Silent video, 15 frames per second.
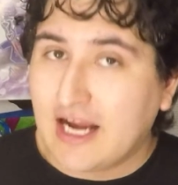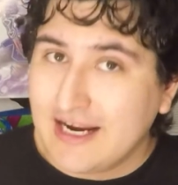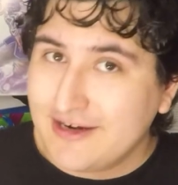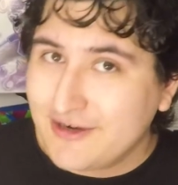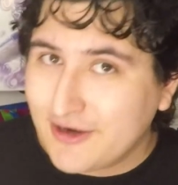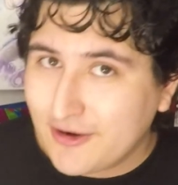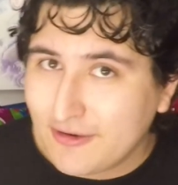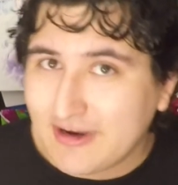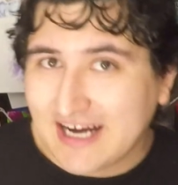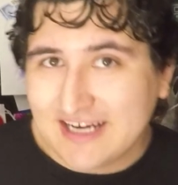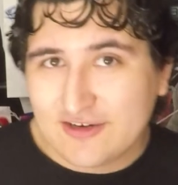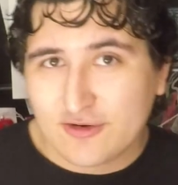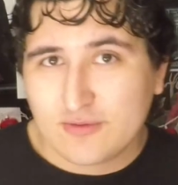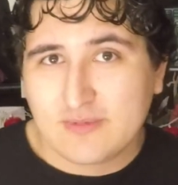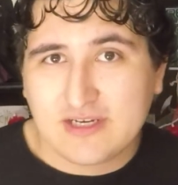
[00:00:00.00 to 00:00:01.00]
I know I
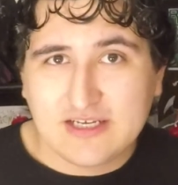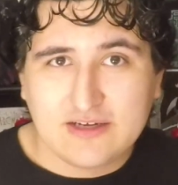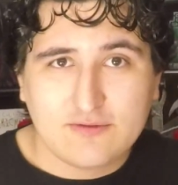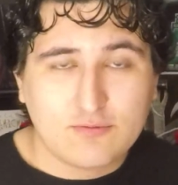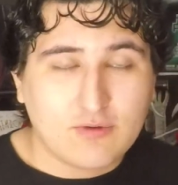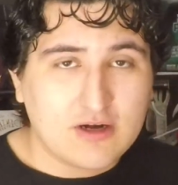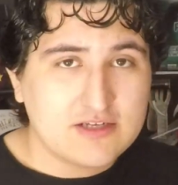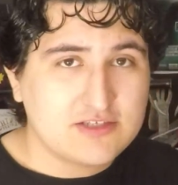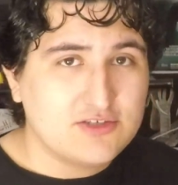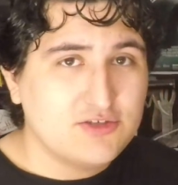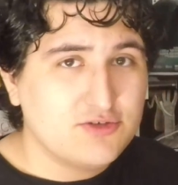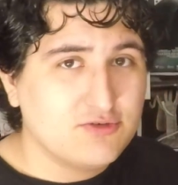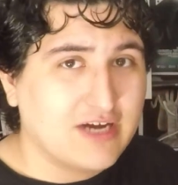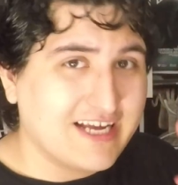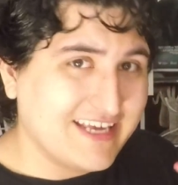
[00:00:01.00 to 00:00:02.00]
normally want to
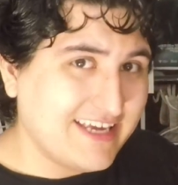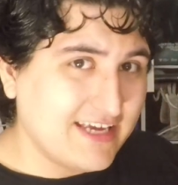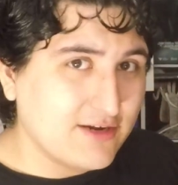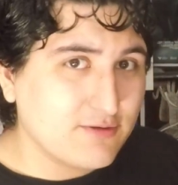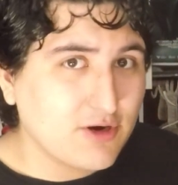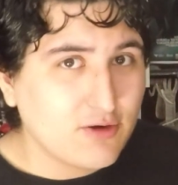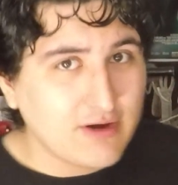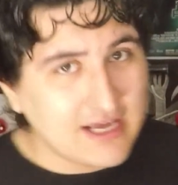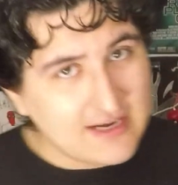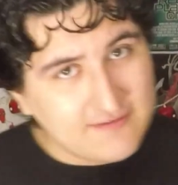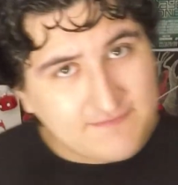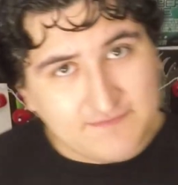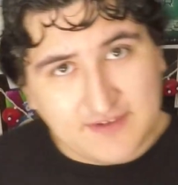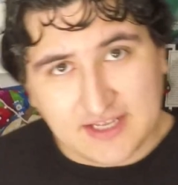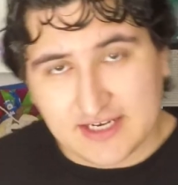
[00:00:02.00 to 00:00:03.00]
do a hero and a
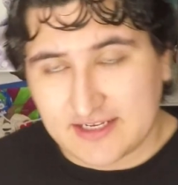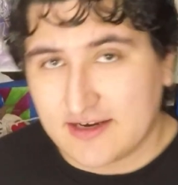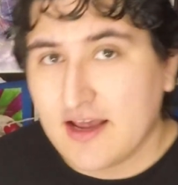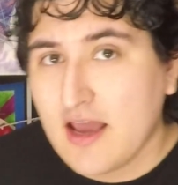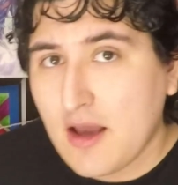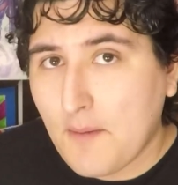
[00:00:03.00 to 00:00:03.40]
villain,